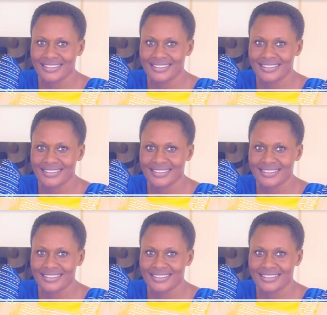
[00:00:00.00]

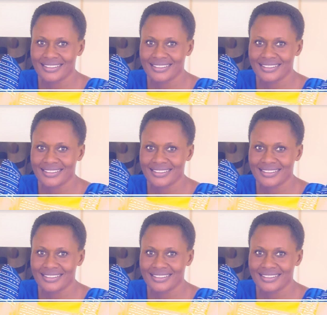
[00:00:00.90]

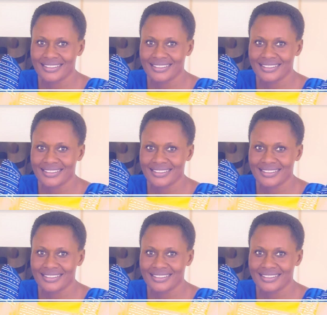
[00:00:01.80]

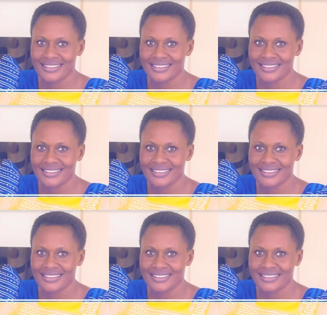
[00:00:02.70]

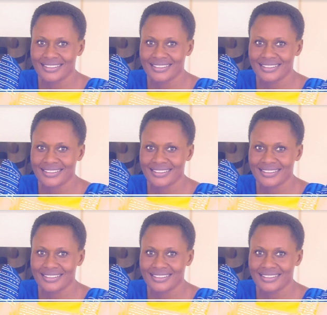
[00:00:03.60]

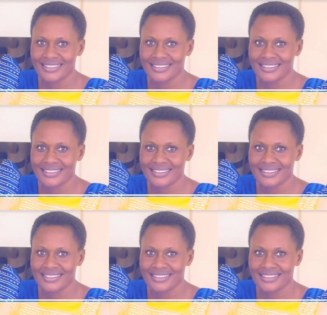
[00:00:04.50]

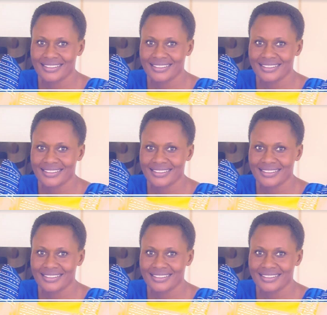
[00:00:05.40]

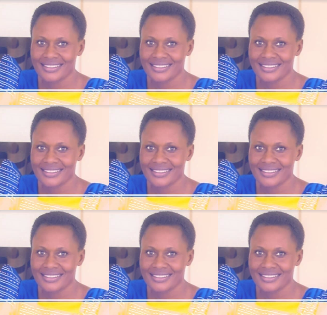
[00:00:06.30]

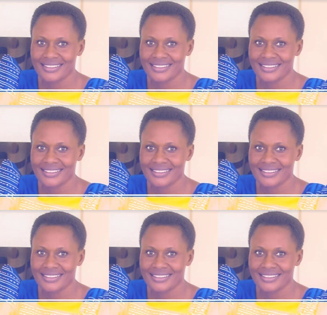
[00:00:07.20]
[no speech]